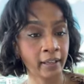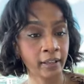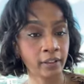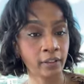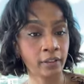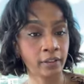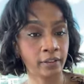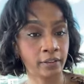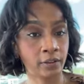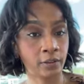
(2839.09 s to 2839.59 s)

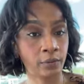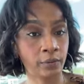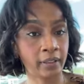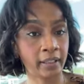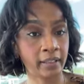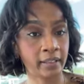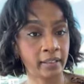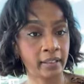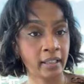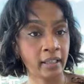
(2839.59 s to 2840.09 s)
You're too
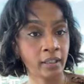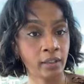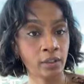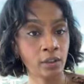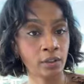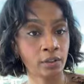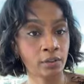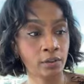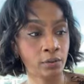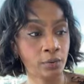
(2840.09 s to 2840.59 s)
this.
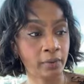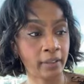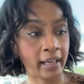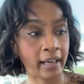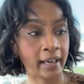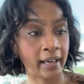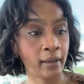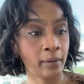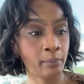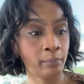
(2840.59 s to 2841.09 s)
You're too
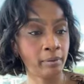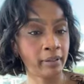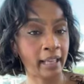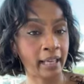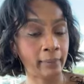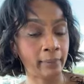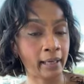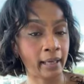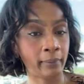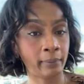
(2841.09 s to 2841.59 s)
that
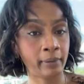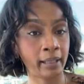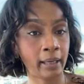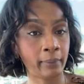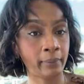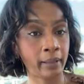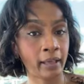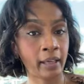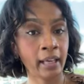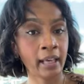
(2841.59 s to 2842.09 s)
blame game,
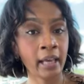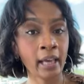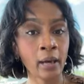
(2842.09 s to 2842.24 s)
blame, blame.